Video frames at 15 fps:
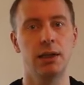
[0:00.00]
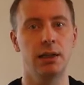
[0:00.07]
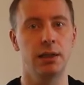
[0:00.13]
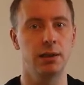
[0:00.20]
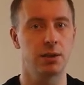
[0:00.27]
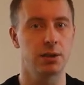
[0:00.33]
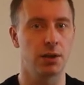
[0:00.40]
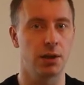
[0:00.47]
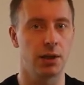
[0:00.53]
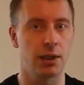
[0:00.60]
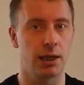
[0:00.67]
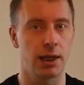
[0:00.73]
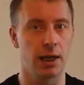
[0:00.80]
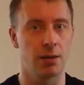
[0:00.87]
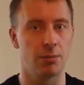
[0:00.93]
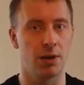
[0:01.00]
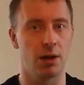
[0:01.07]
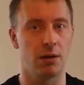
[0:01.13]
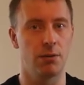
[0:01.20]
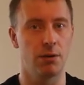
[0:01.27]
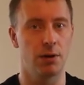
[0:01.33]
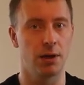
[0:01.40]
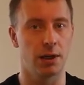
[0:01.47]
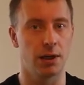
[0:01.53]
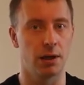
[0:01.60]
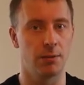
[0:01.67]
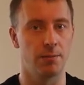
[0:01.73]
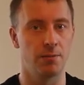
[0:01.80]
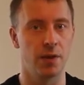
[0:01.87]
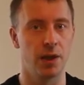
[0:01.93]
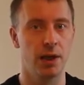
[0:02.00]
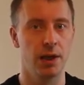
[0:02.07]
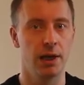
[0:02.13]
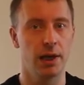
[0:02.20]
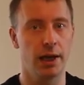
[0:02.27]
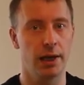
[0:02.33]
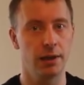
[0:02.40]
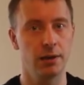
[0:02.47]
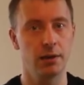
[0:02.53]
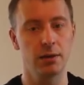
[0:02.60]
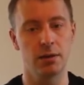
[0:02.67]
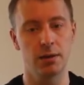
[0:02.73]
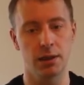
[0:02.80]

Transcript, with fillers: inside KML file and